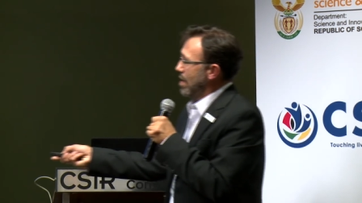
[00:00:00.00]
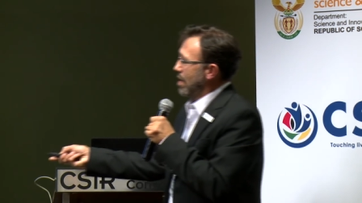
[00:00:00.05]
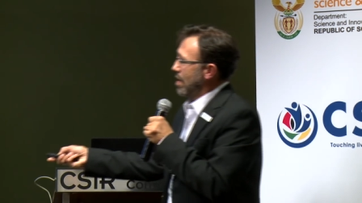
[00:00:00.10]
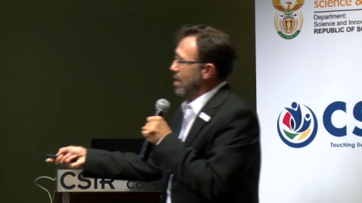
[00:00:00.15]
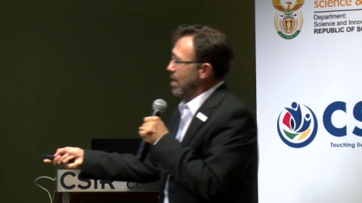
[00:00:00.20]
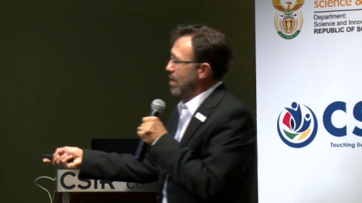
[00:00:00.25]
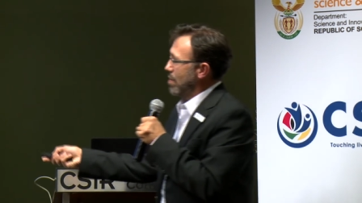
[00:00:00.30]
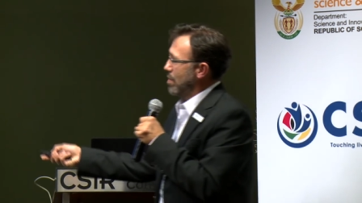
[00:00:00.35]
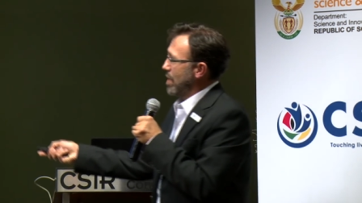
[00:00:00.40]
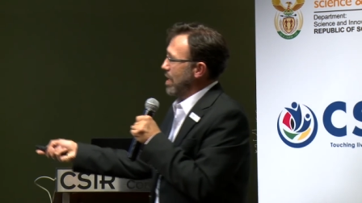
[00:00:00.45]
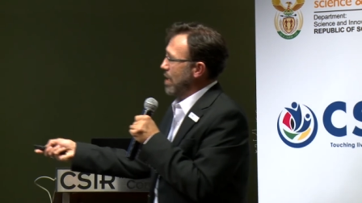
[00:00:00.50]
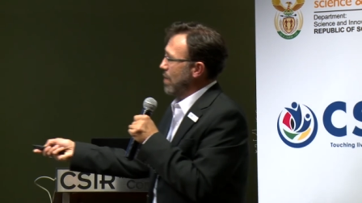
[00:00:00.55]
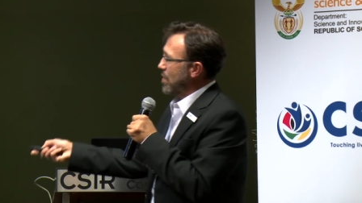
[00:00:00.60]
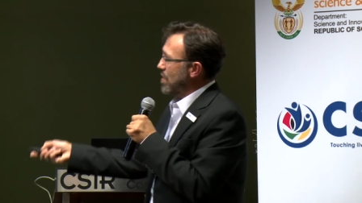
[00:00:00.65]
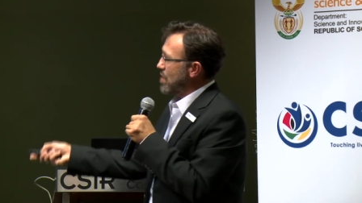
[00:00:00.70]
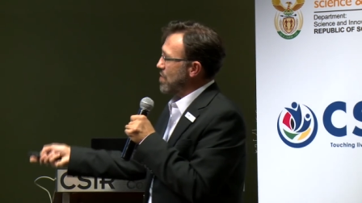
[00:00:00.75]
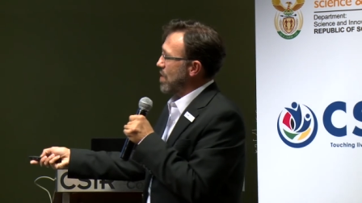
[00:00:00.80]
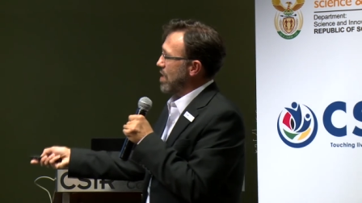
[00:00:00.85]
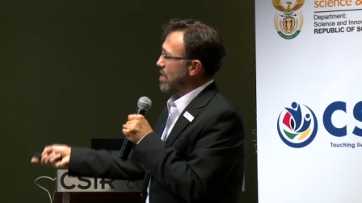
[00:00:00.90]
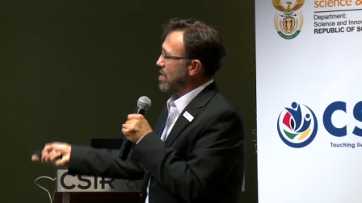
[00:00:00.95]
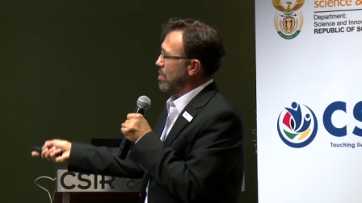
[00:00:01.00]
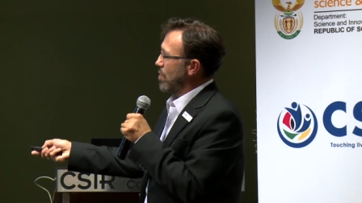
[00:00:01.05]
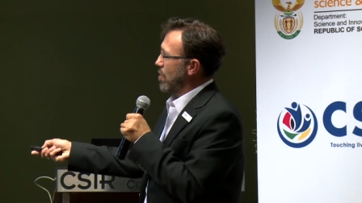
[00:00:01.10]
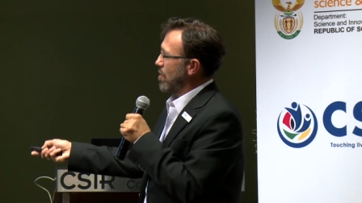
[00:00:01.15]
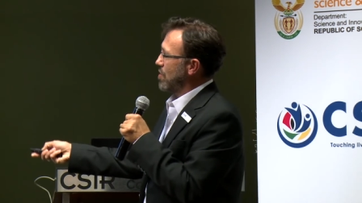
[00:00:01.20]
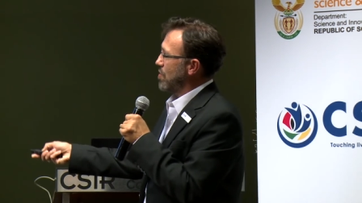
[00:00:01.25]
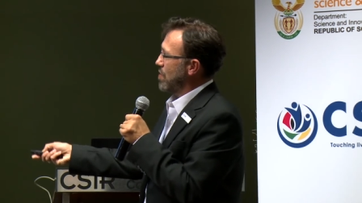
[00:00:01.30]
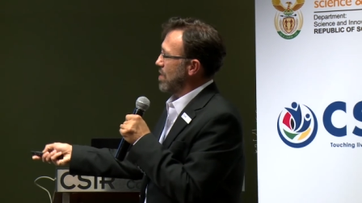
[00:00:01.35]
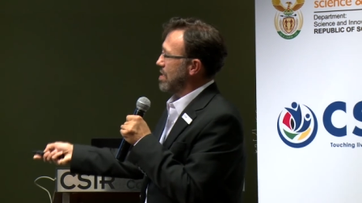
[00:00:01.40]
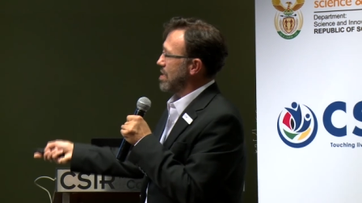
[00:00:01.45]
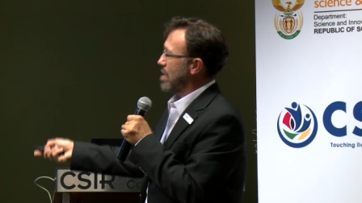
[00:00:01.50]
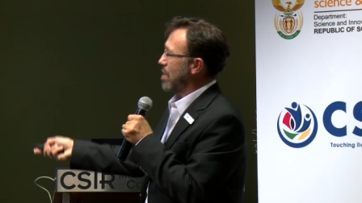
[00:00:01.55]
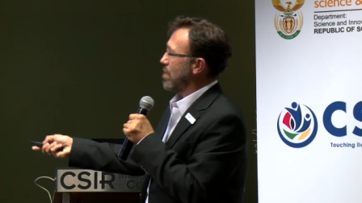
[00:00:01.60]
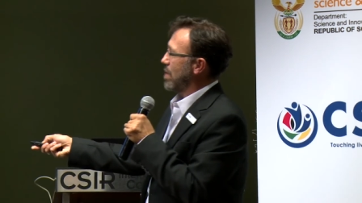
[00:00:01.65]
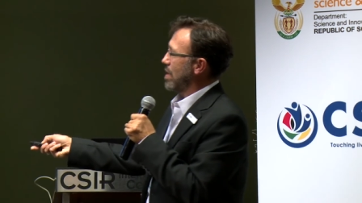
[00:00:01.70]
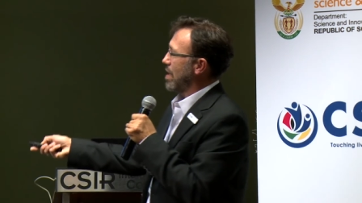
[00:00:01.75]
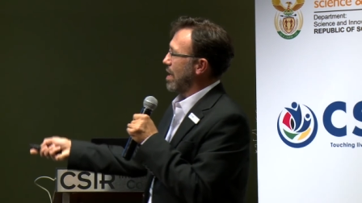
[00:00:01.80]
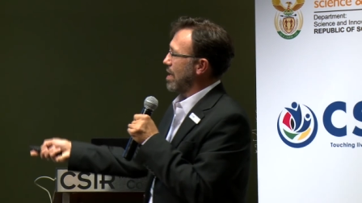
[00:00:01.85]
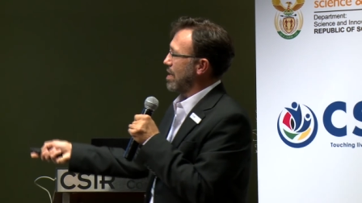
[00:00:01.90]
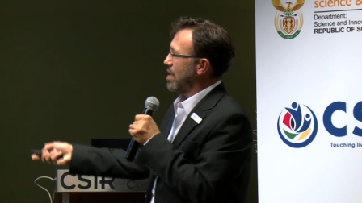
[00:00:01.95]
Um, infrastructure monitoring,
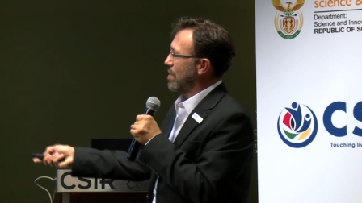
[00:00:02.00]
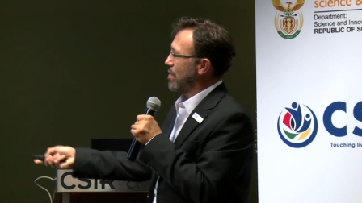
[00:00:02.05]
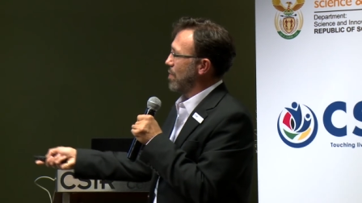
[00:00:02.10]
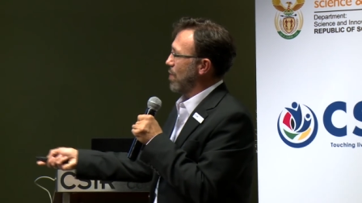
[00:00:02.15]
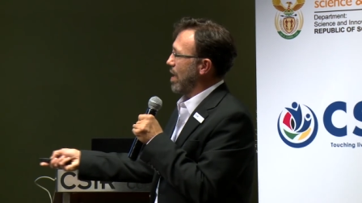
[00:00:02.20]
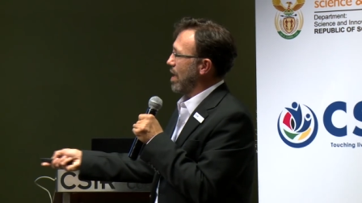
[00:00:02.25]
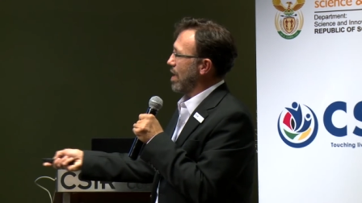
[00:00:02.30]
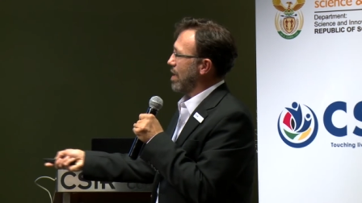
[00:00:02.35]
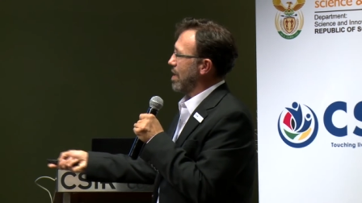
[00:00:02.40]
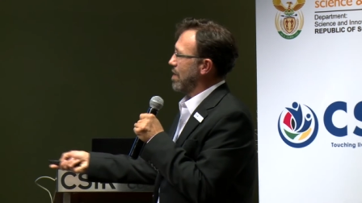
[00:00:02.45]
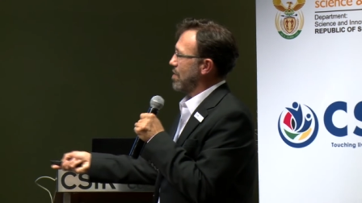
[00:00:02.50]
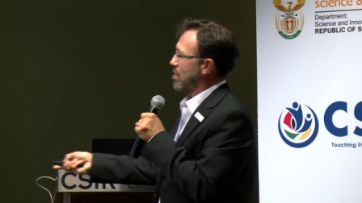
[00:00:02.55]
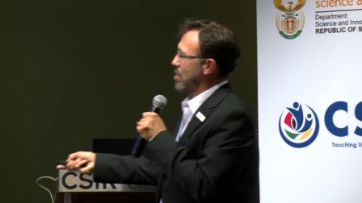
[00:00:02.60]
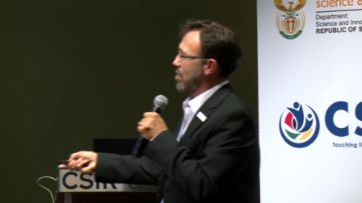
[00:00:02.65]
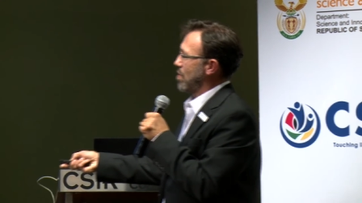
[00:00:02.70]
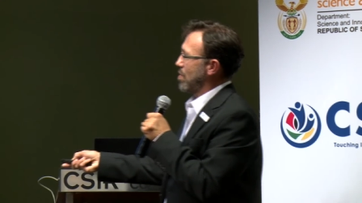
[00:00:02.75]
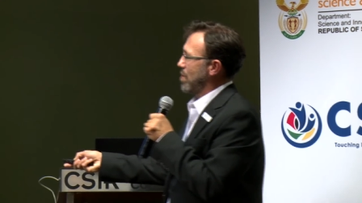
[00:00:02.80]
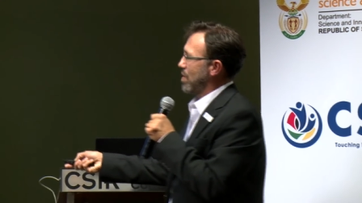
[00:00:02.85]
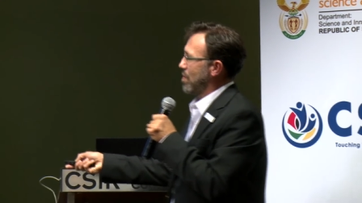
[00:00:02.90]
something that I think for our country would be